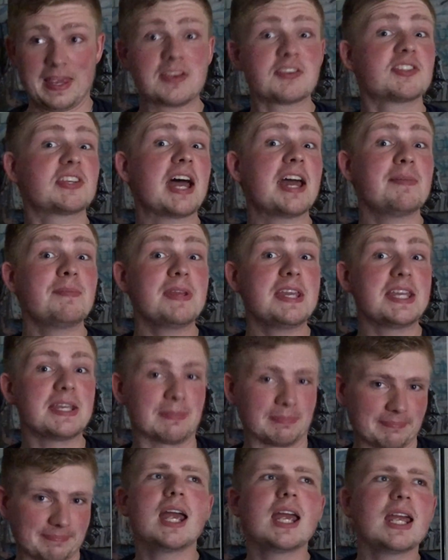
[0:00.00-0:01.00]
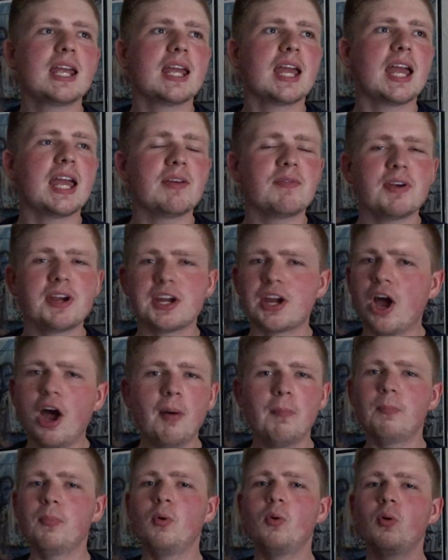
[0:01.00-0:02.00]
Side B, a, a very
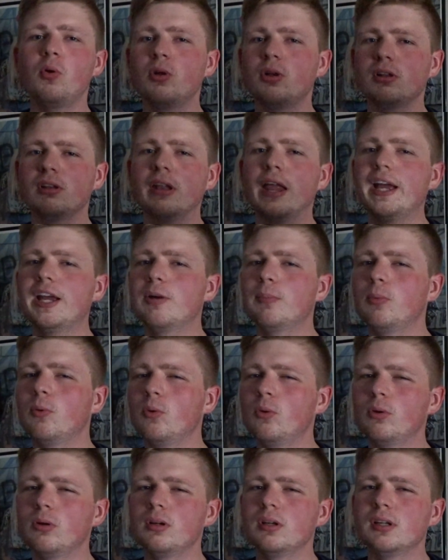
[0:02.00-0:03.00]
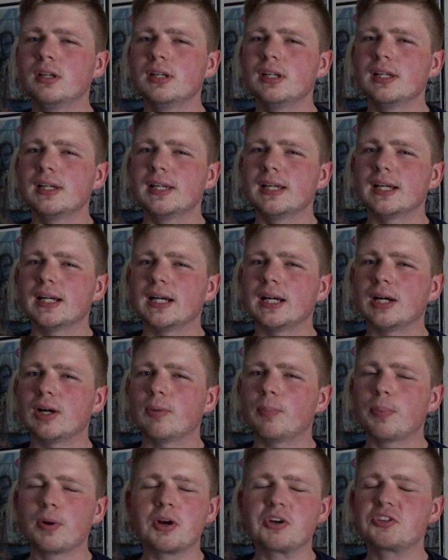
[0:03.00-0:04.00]
humble, likable
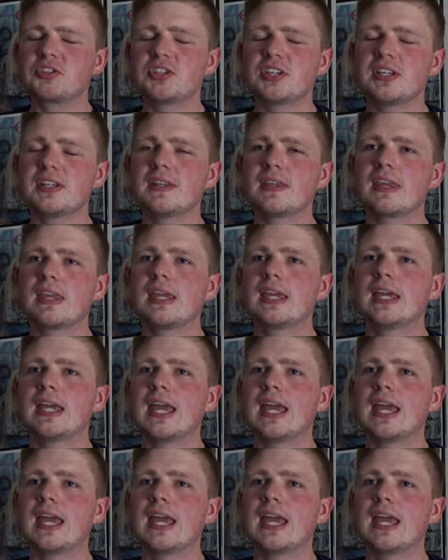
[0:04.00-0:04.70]
uh, person,